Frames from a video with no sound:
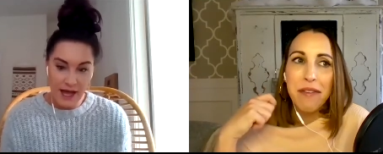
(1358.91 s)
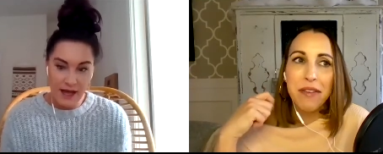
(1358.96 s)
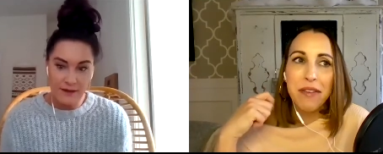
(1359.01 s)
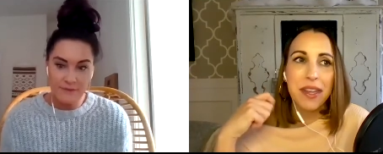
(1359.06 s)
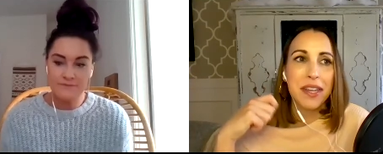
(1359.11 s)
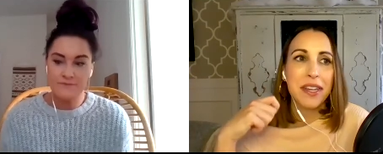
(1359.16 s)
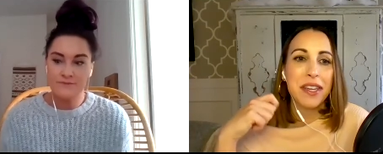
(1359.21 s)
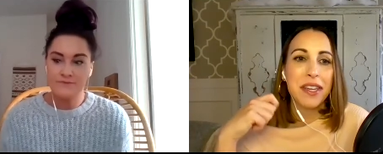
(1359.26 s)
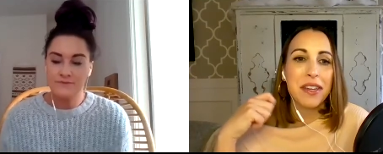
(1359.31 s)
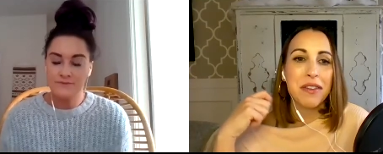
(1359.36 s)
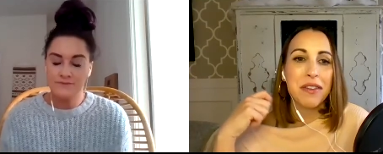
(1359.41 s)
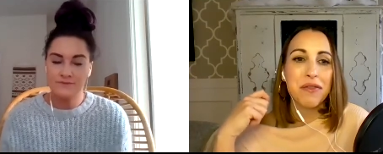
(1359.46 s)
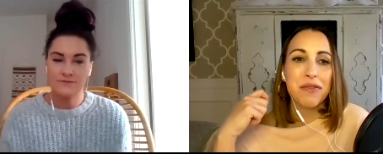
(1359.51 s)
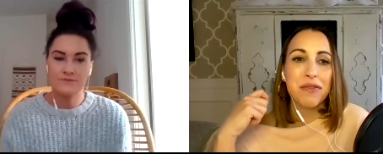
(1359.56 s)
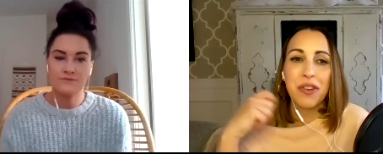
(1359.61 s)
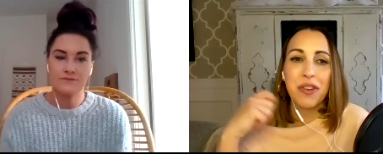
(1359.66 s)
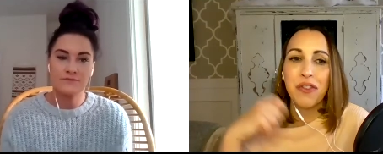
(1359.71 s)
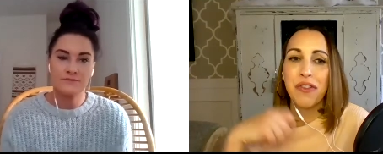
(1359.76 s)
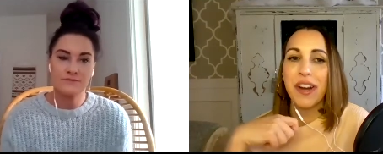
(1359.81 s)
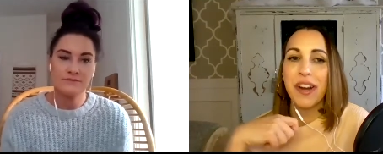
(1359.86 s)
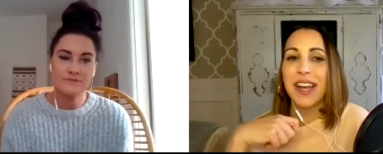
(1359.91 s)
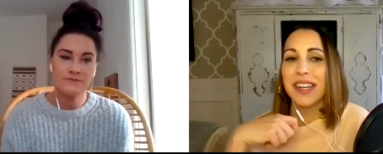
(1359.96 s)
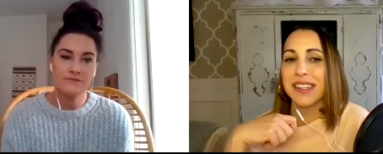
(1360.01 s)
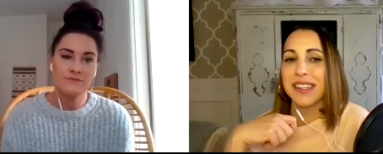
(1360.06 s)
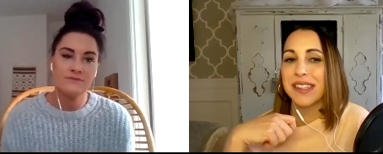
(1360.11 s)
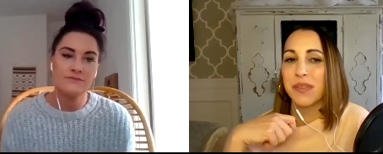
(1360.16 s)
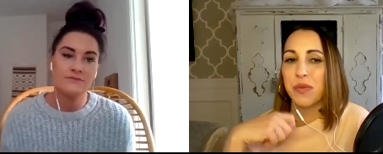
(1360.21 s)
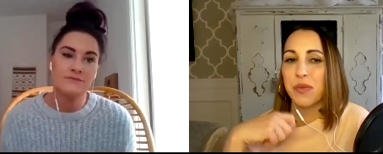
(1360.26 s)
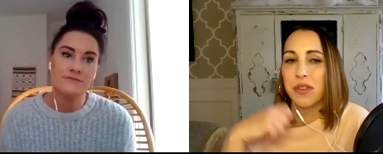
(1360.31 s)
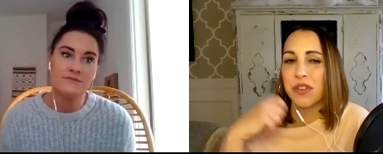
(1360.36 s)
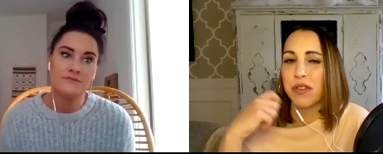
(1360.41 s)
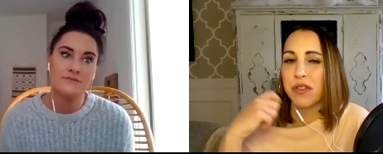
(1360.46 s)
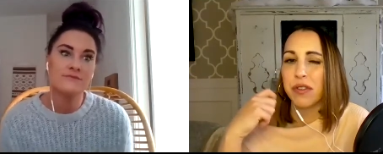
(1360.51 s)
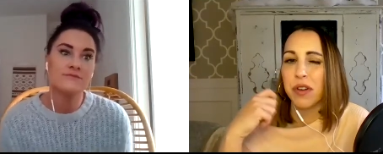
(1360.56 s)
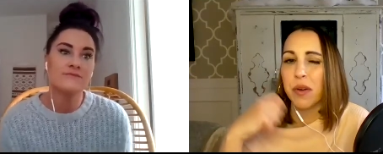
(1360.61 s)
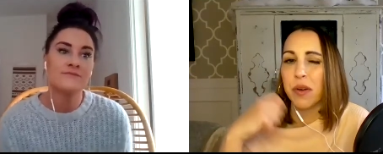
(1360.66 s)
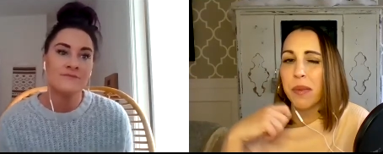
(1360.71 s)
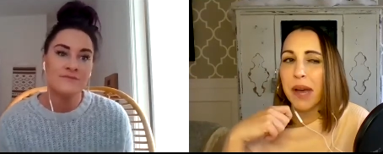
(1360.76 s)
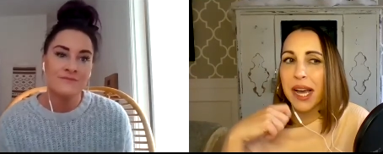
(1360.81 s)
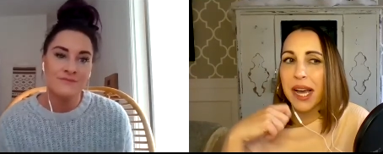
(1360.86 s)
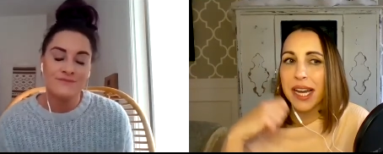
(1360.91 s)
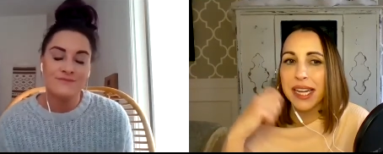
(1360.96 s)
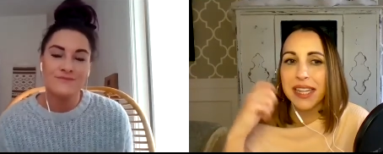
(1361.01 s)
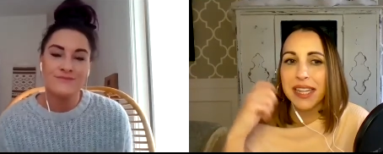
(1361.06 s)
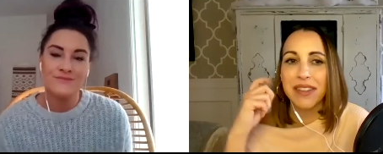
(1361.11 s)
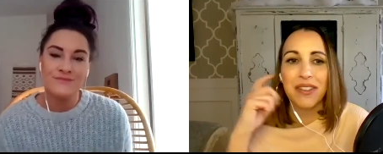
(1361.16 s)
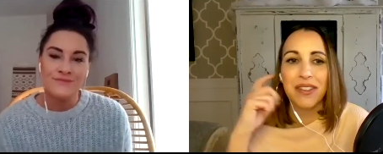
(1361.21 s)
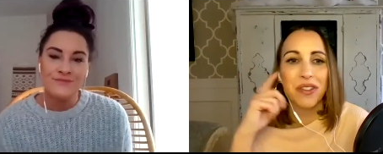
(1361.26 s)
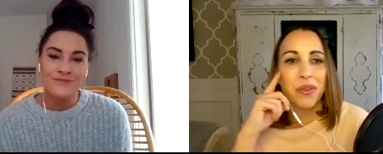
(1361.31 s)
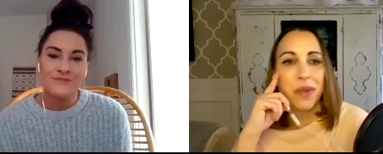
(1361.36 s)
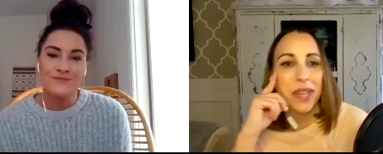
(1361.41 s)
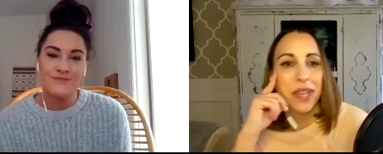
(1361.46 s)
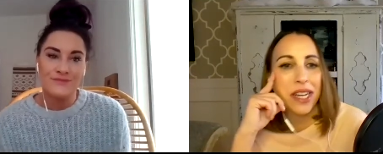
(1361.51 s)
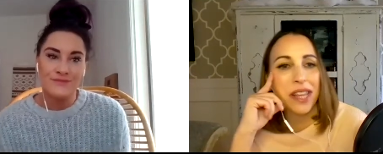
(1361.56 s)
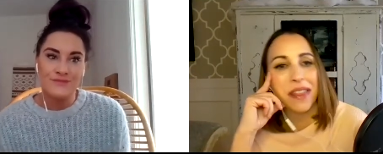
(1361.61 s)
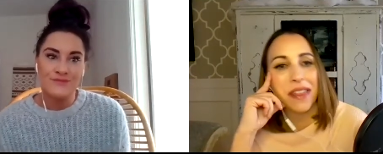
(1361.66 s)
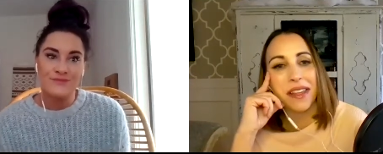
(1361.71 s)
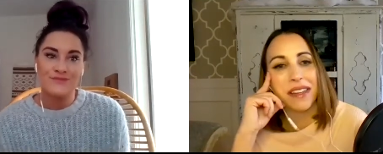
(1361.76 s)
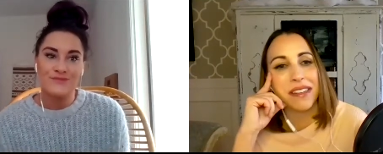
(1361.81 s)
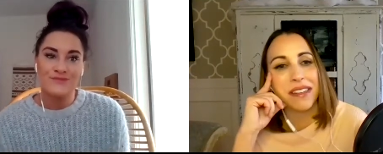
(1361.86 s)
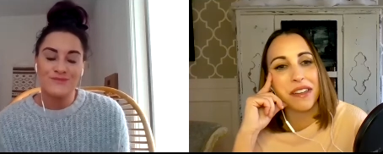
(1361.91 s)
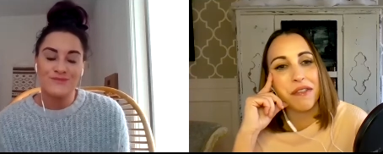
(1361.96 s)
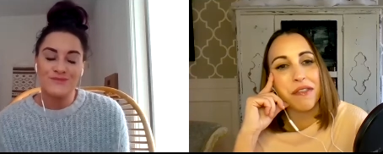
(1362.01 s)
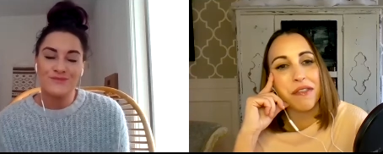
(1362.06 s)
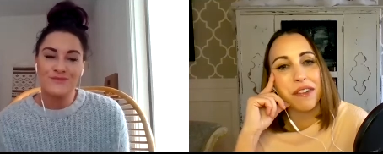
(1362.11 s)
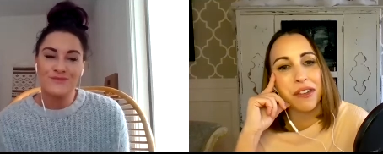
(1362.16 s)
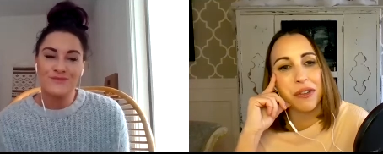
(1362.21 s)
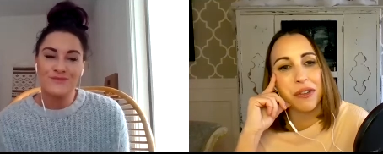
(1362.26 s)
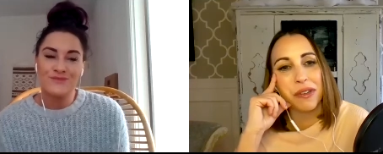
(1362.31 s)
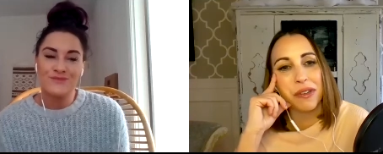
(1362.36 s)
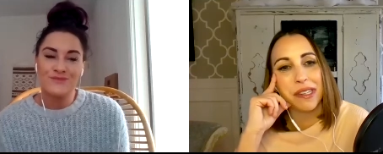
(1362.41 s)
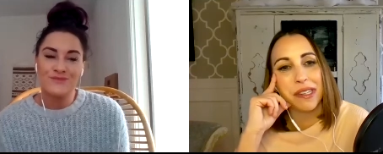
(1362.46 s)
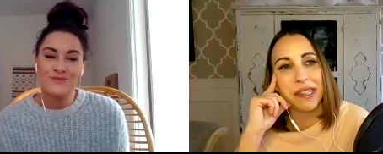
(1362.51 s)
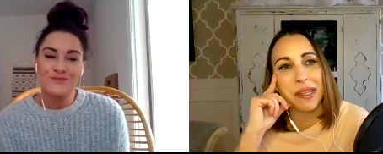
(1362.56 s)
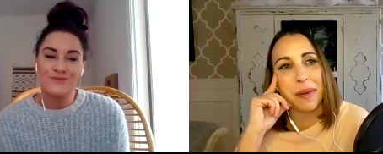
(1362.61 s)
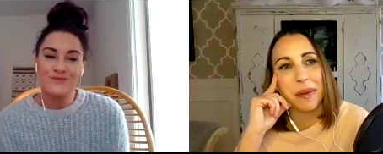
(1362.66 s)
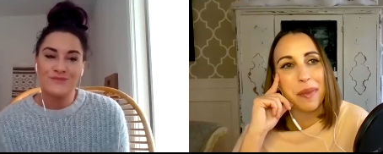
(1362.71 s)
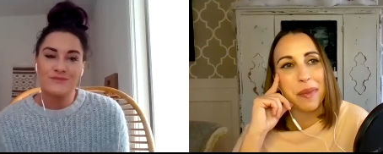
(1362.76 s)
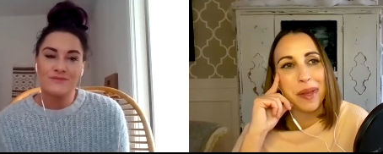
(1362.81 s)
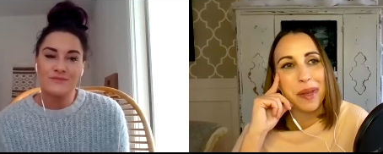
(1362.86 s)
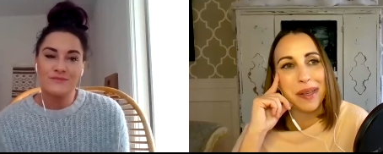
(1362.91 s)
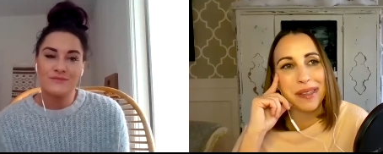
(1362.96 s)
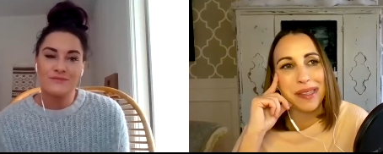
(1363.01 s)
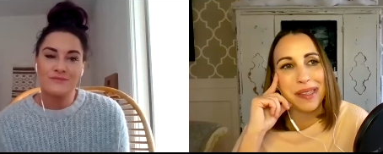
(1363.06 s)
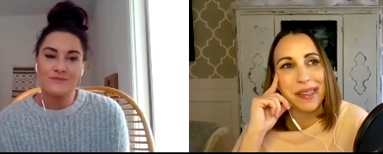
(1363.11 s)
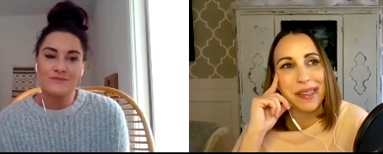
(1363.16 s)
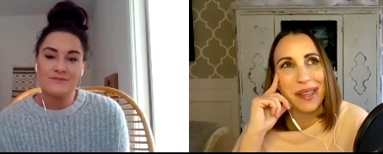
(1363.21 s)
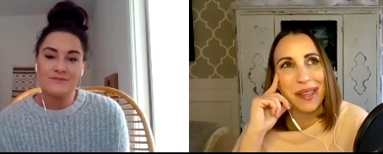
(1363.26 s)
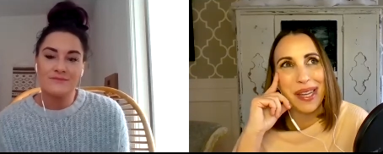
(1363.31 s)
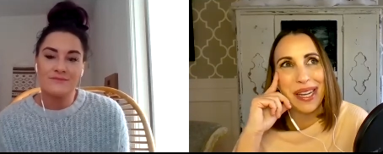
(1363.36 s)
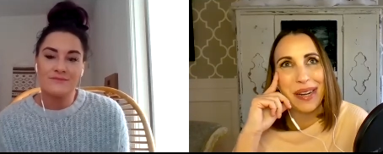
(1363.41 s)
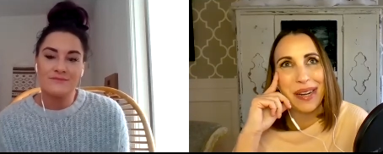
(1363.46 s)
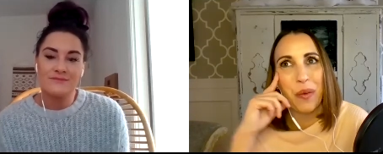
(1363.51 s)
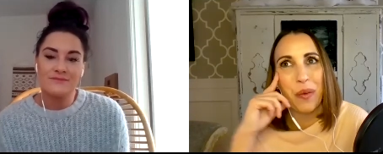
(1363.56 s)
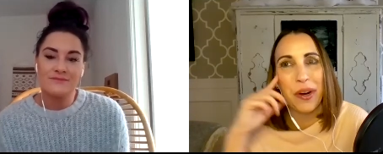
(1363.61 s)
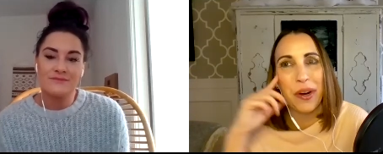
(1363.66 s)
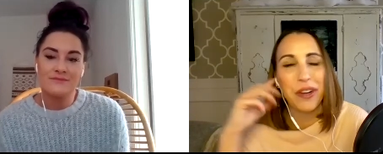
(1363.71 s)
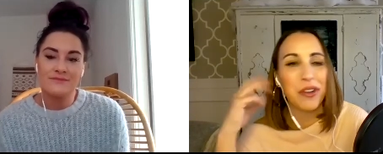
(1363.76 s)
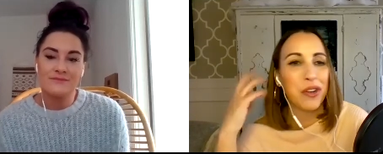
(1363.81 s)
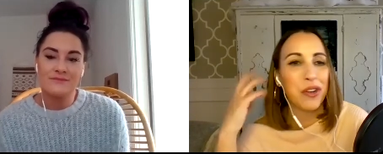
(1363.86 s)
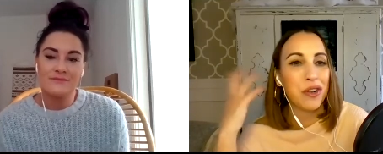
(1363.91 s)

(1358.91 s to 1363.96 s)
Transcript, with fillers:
Speaker 1: any regrets? Would you go back and do anything different, or is it is it like where your